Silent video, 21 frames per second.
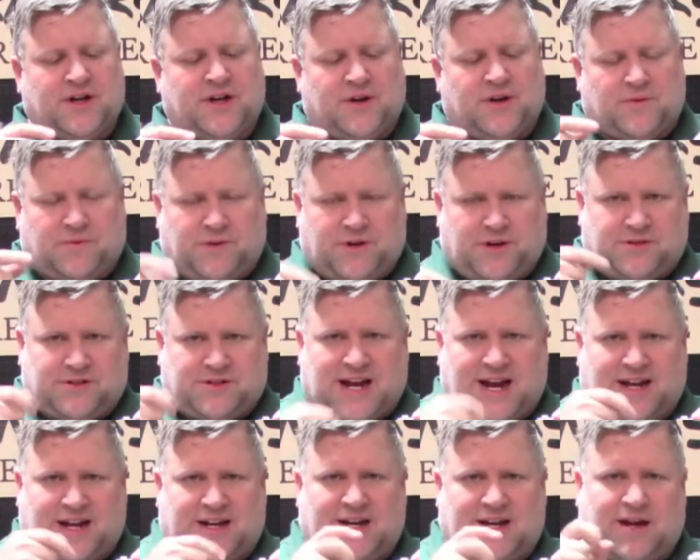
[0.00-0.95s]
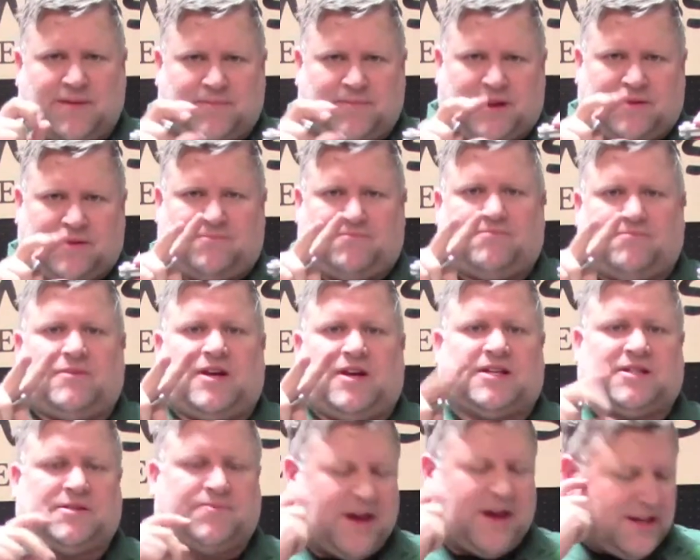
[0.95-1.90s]
When you tighten it up, it
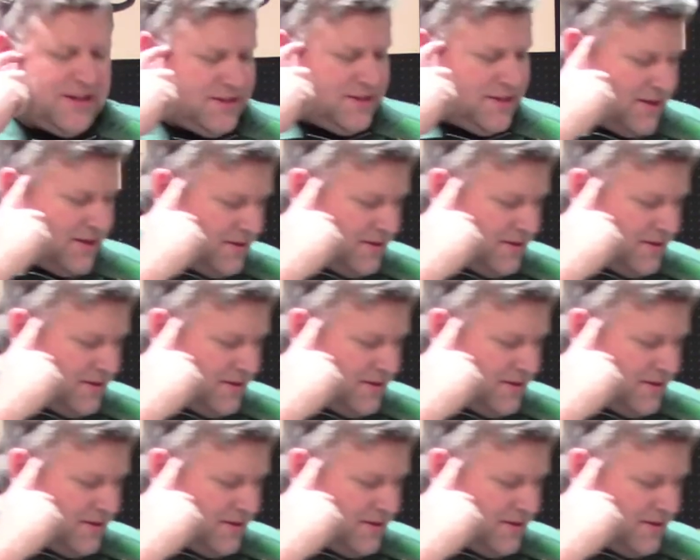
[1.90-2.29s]
expands the